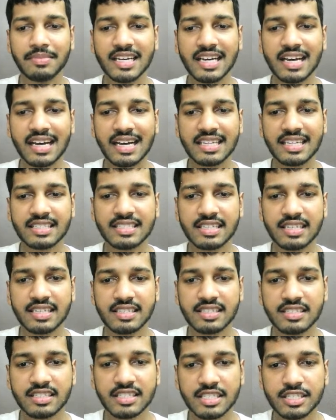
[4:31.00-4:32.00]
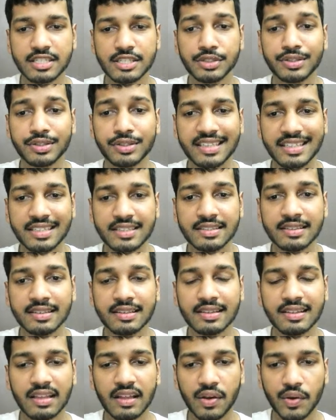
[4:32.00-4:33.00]
has is two
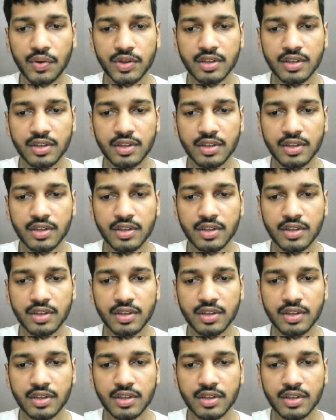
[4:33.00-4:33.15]
sons.